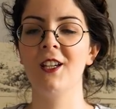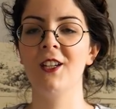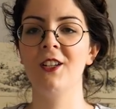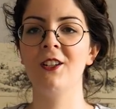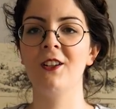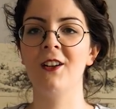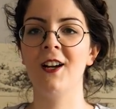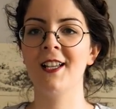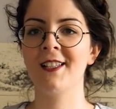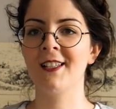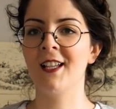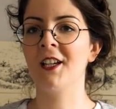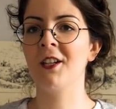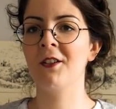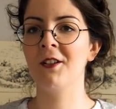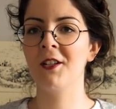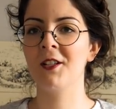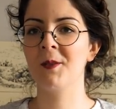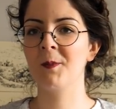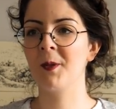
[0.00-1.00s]
you know, as
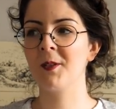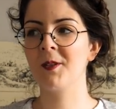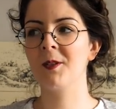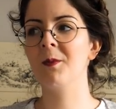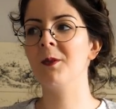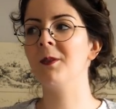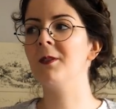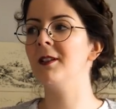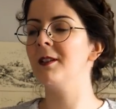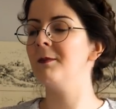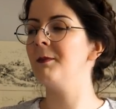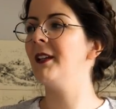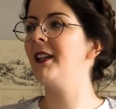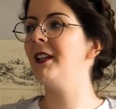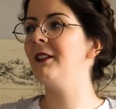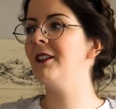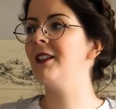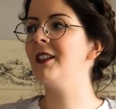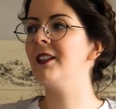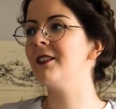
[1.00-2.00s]
accurate as possible and make
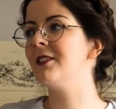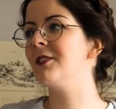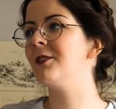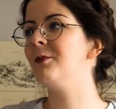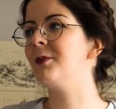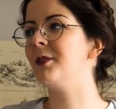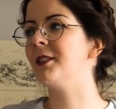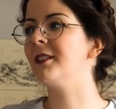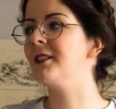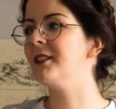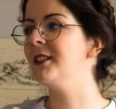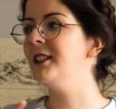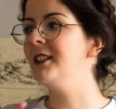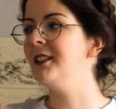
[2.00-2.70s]
everything super